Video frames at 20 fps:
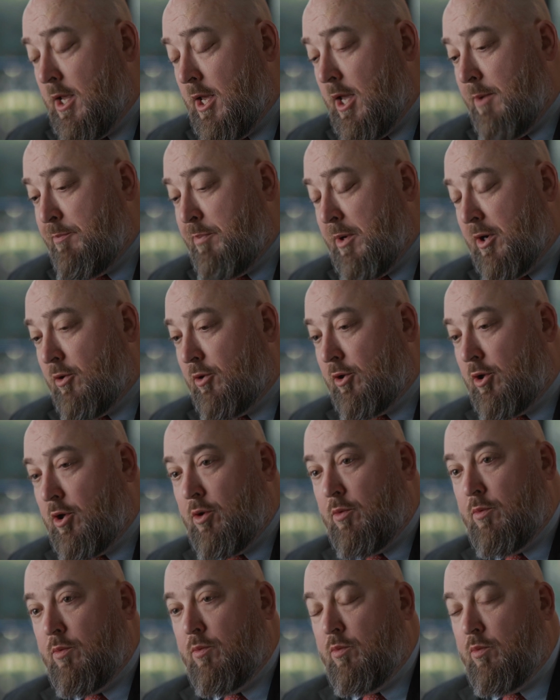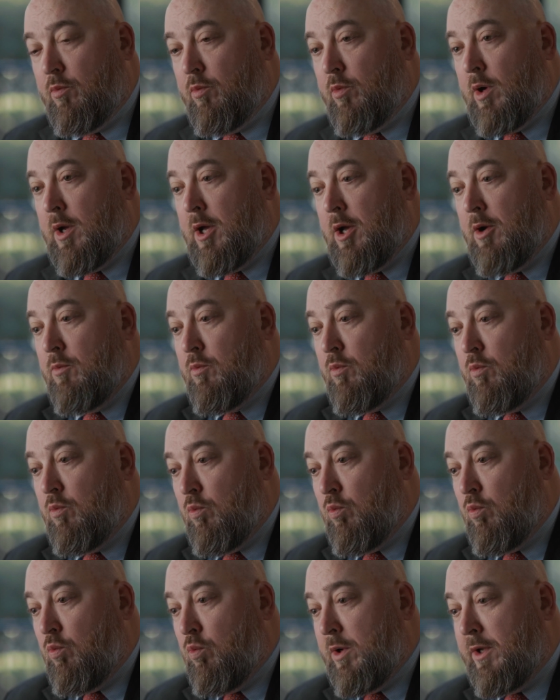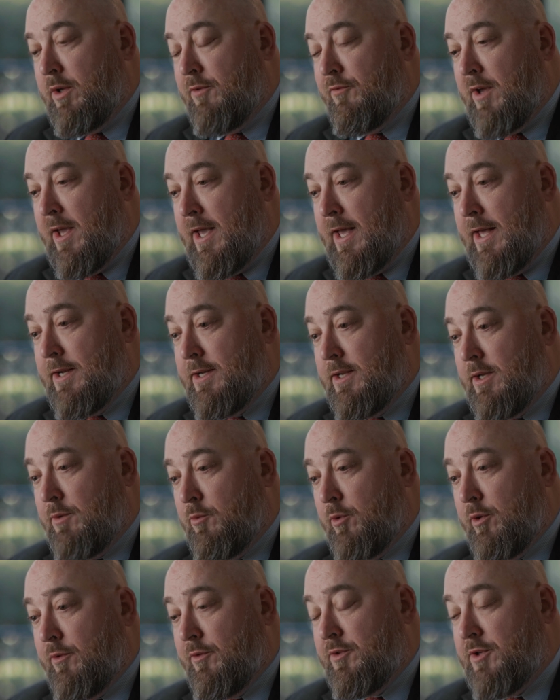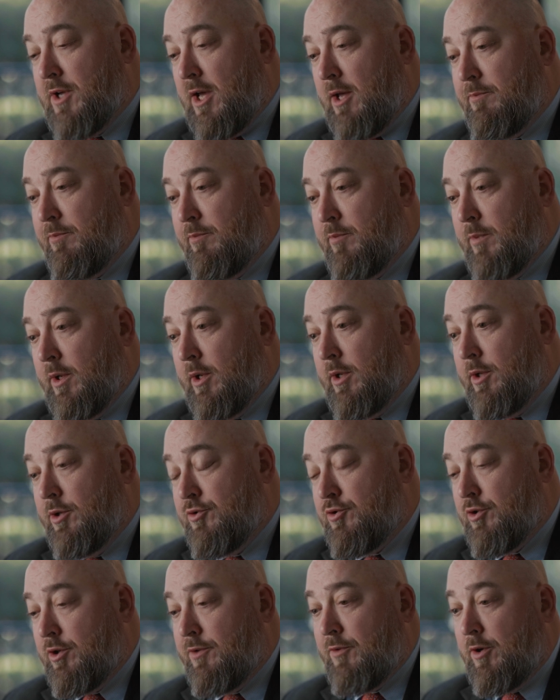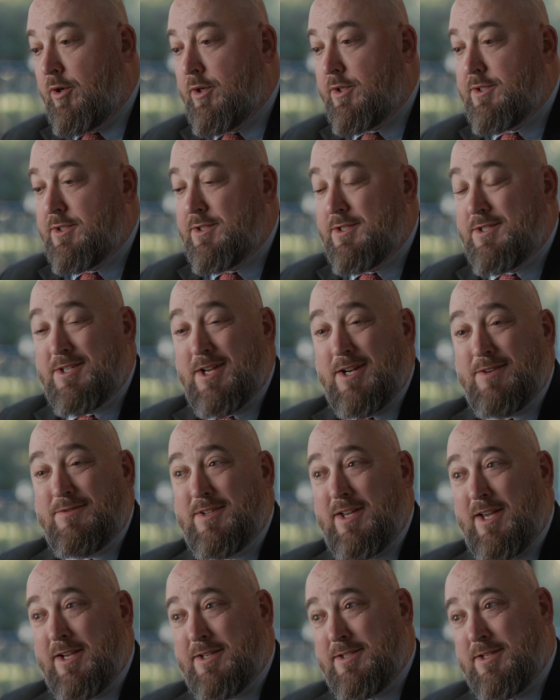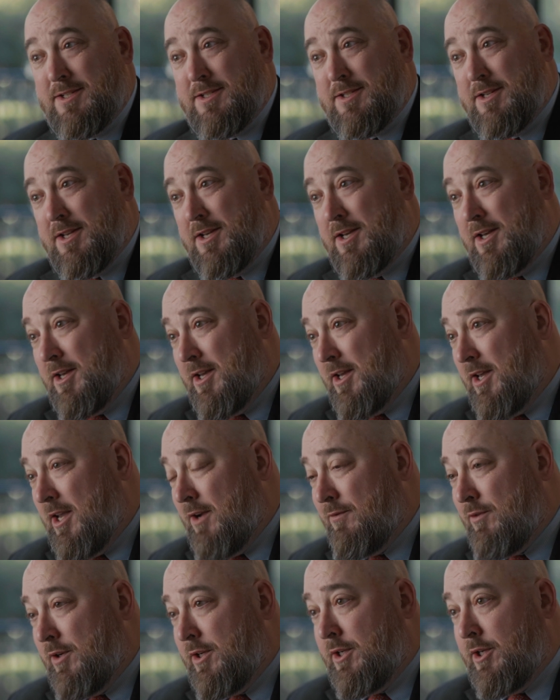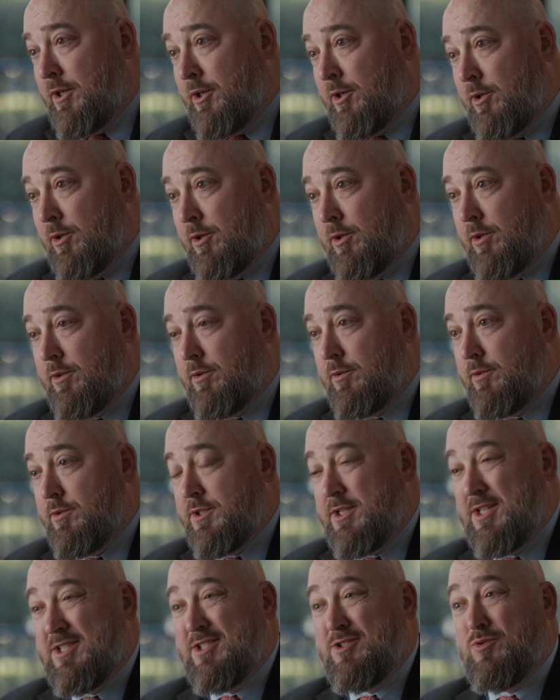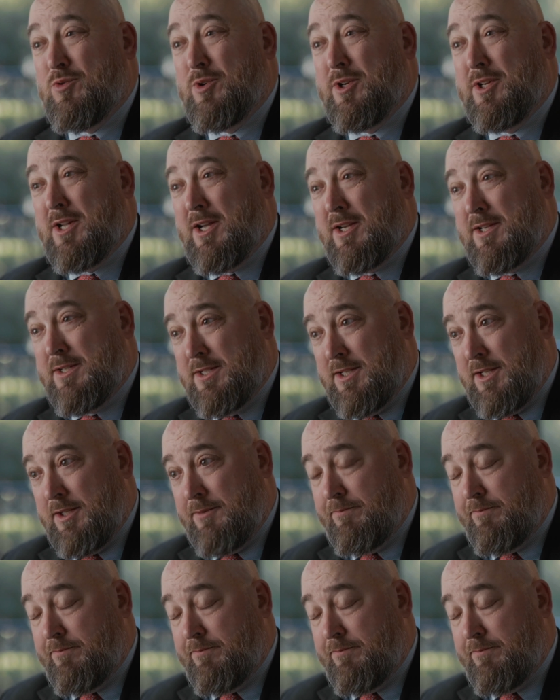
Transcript: At Barrow Law, uh, we have had one of the top jury verdicts in the state of Texas every year since 2019.